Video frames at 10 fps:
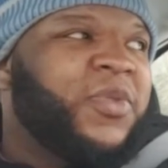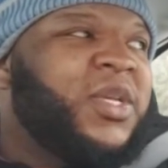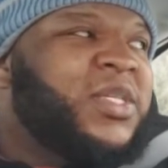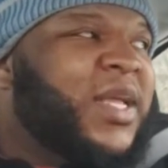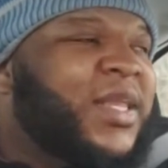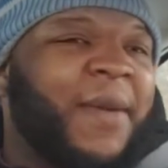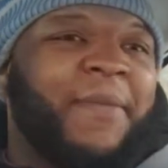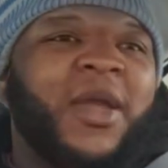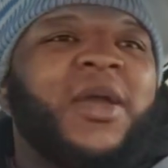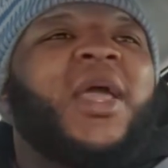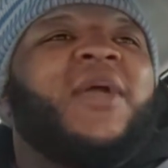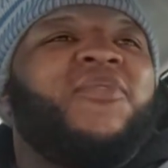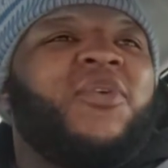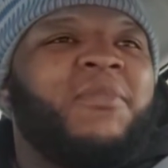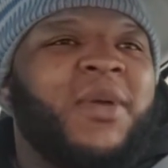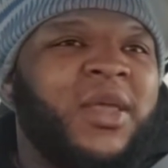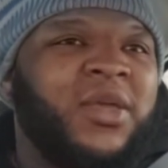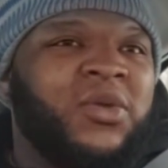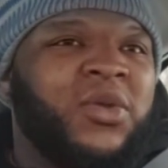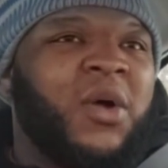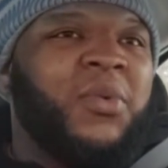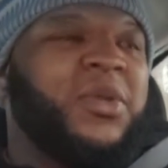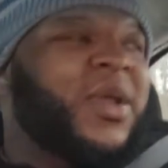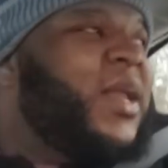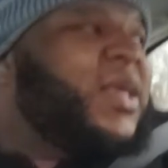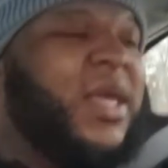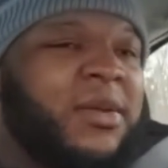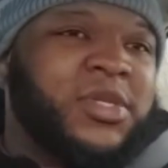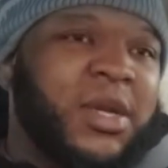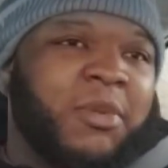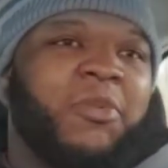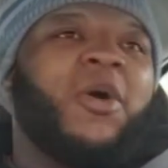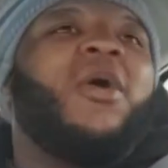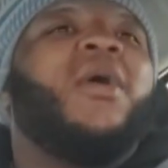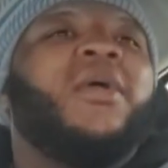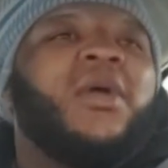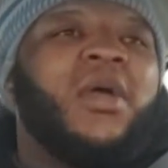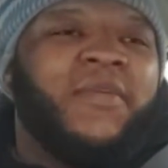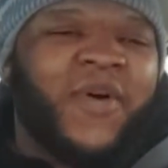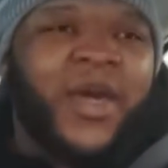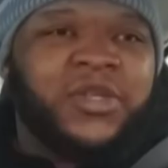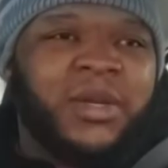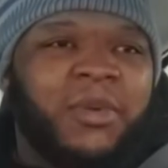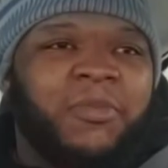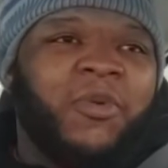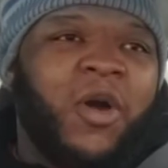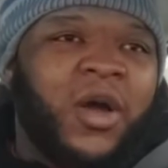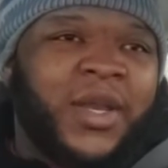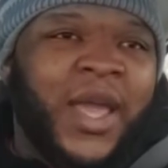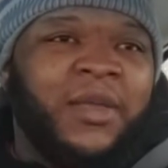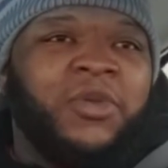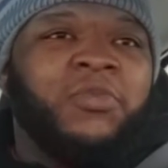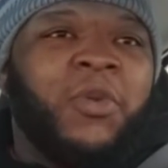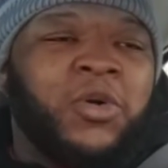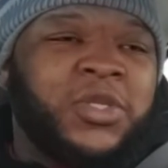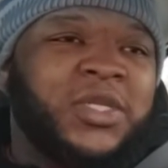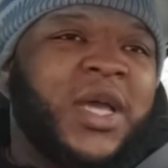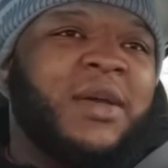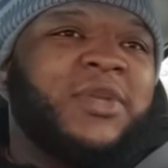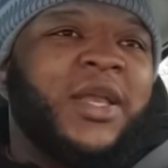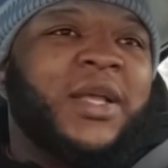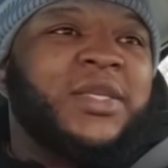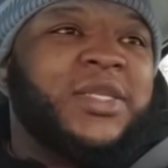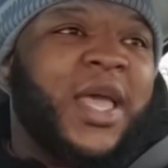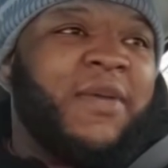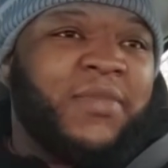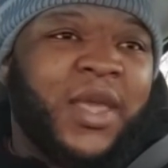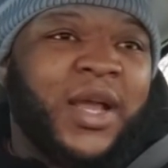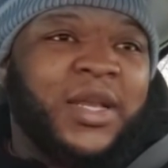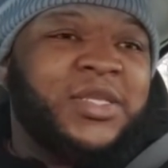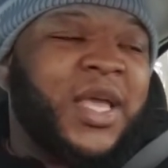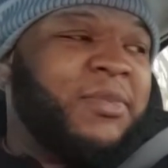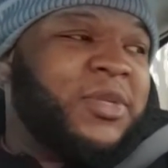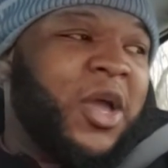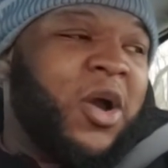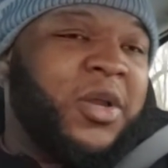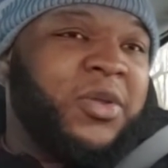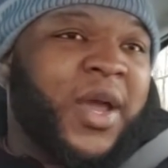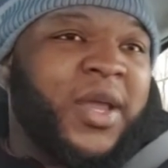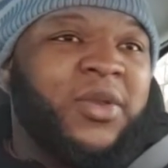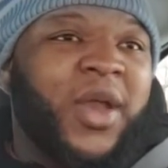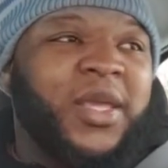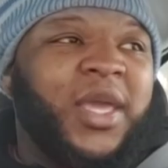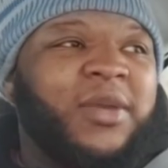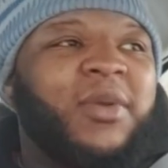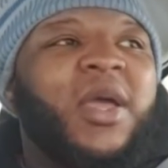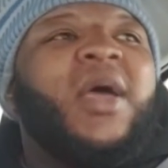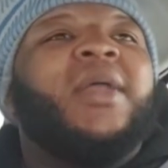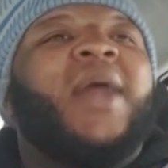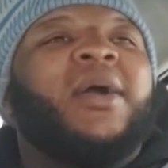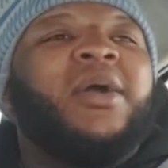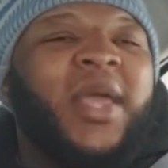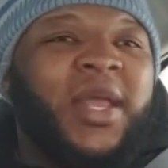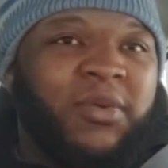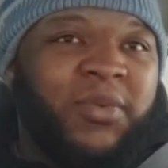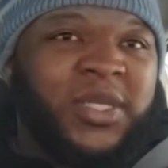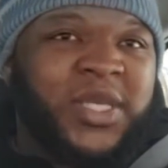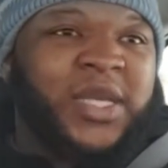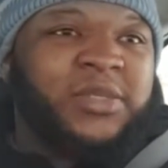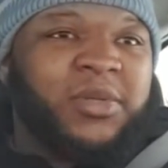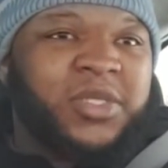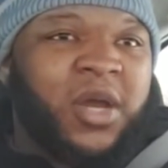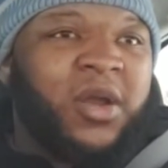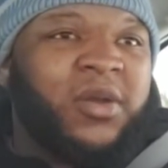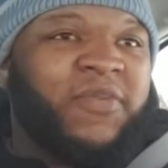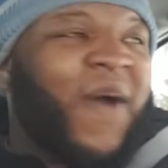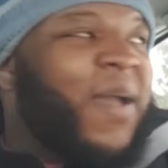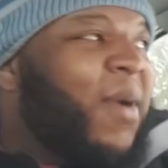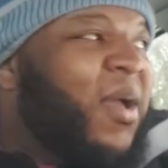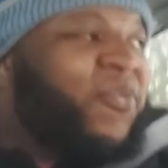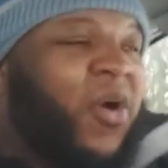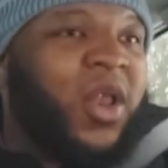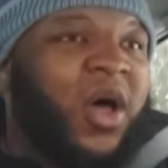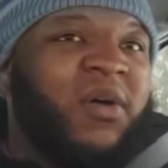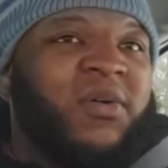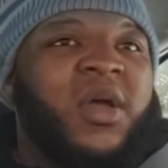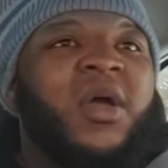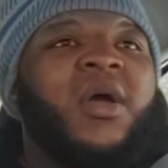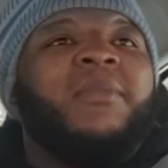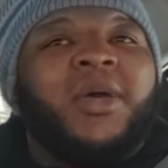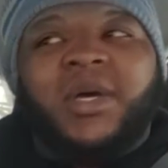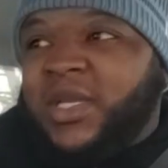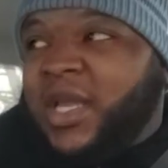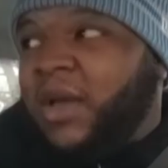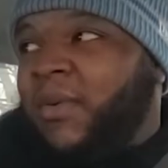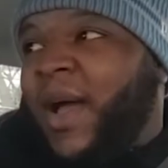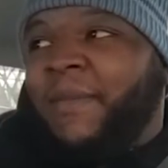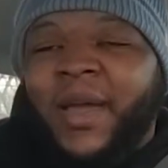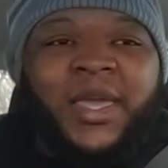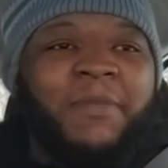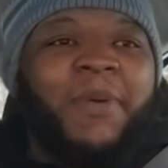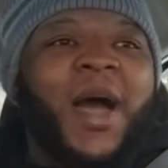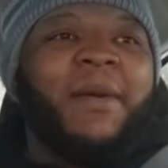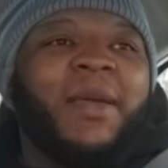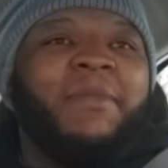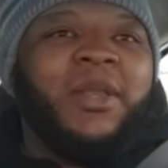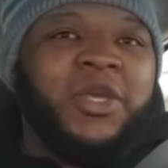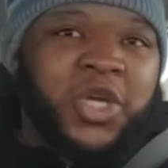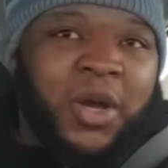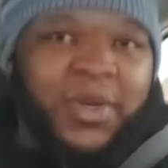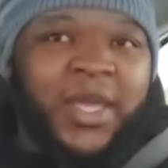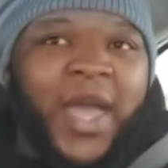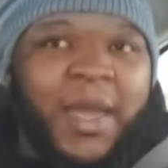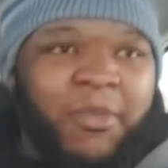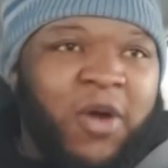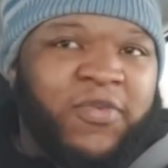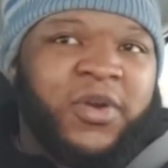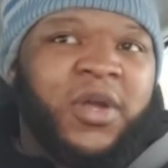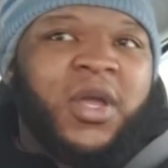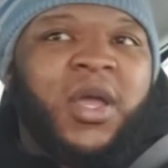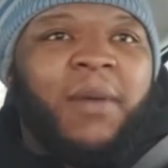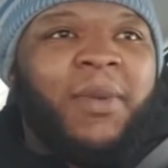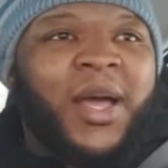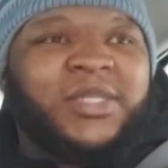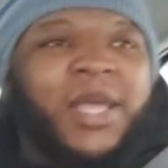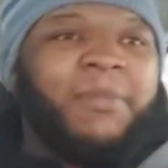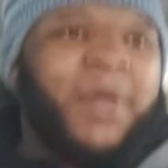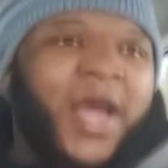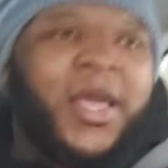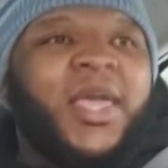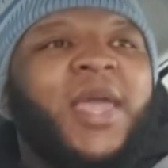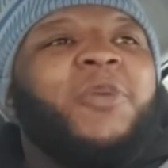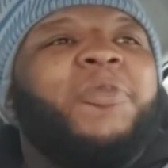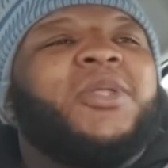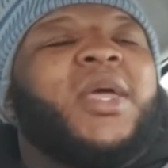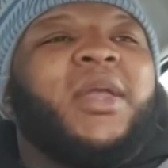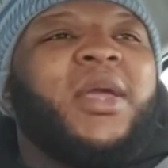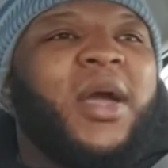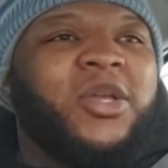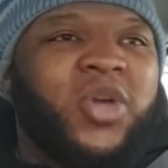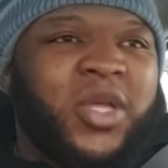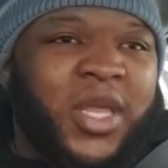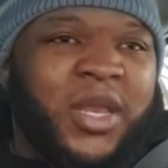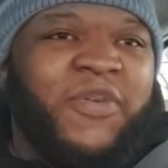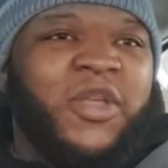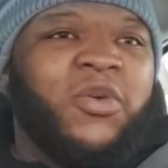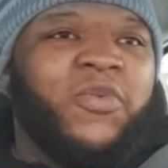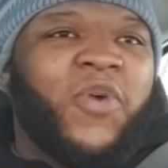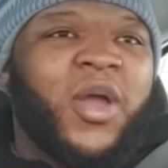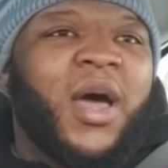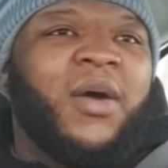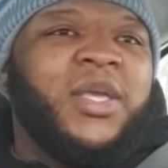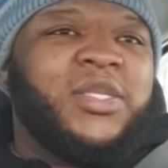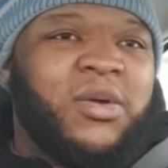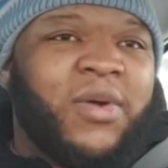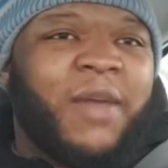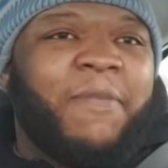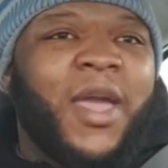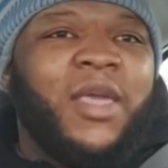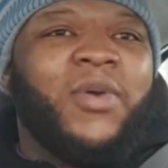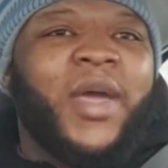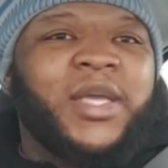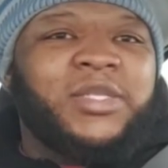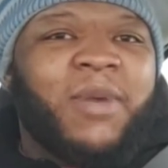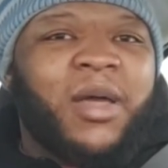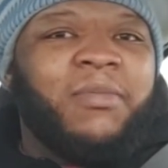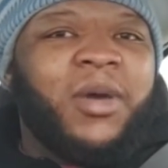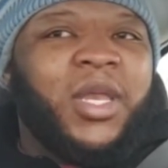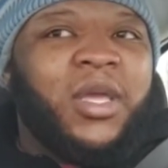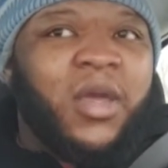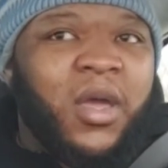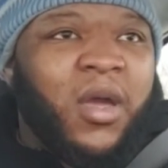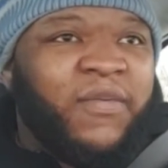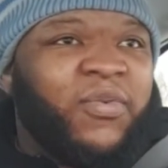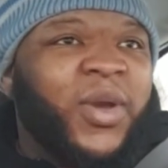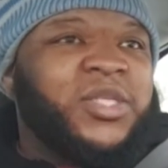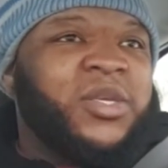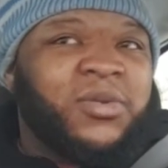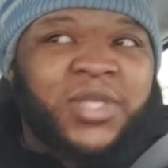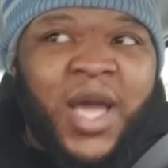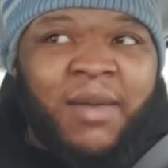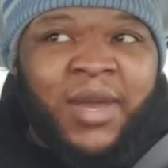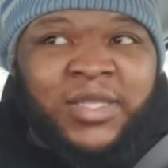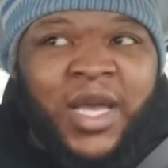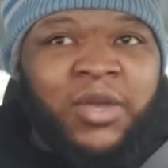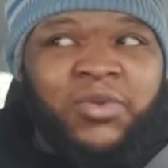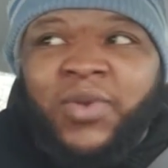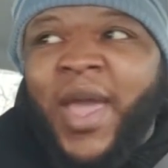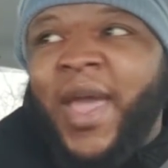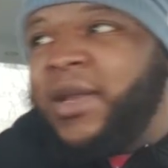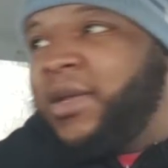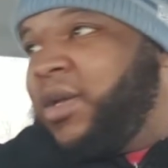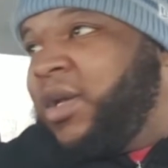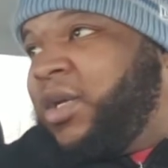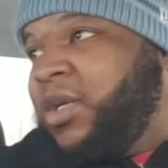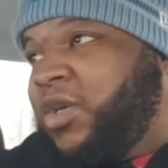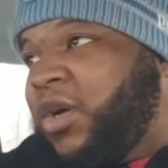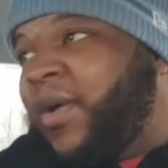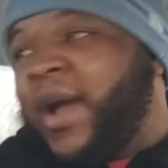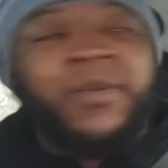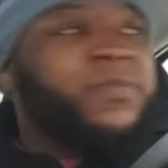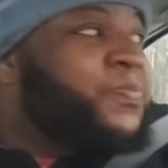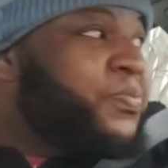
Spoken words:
Just let that marinate for a minute. You know, when United Kingdoms come abroad, fighters come abroad, most of the times they're not the same as they are in the United Kingdom. Now, could Andy Ruiz have some concern the fight might fall off because Dillian White might get popped like Billy Joe when he came over, blah, say, blah. Yeah, you put that in a contract that if he do fall out, he still got to pay you an X amount of money for wasting your time. That's how you do that. All right?